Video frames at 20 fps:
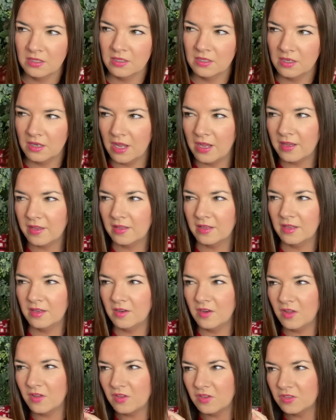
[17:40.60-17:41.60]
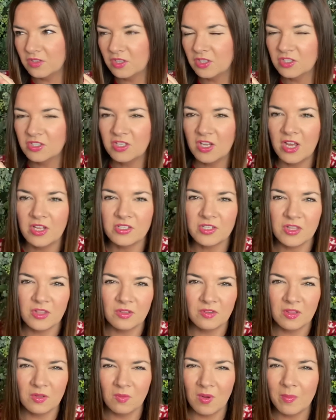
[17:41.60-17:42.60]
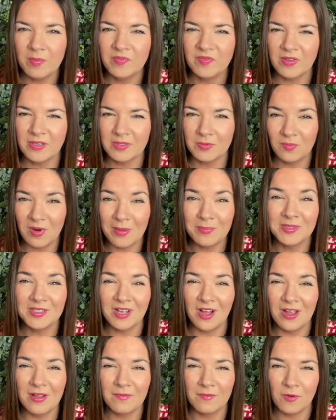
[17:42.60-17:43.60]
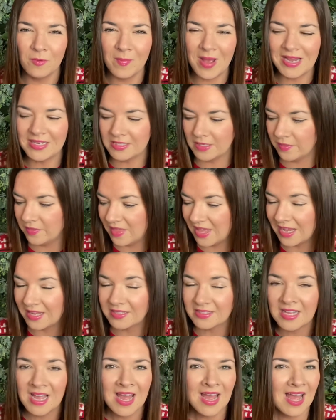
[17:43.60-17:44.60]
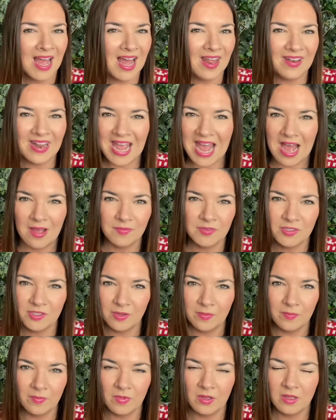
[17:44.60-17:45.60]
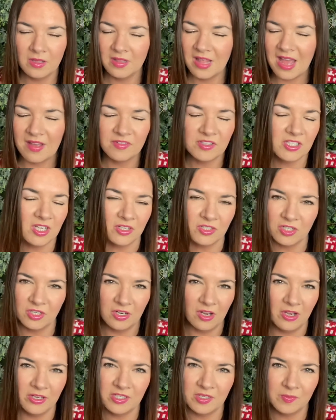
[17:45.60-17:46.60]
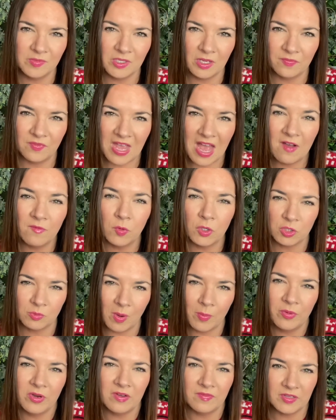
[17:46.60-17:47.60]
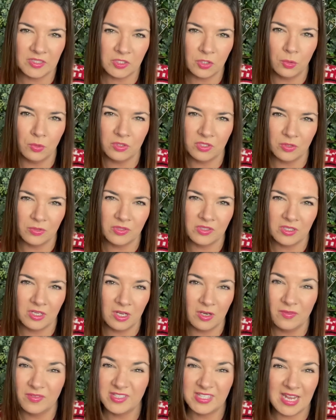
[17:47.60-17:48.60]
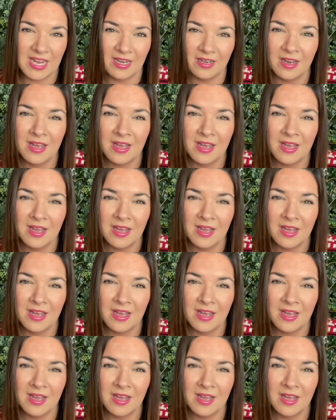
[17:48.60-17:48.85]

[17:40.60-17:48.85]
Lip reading: Like, you know, you're searching through the website for amazing things, and they have such good items. So if you have watched my previous hauls, you'll have seen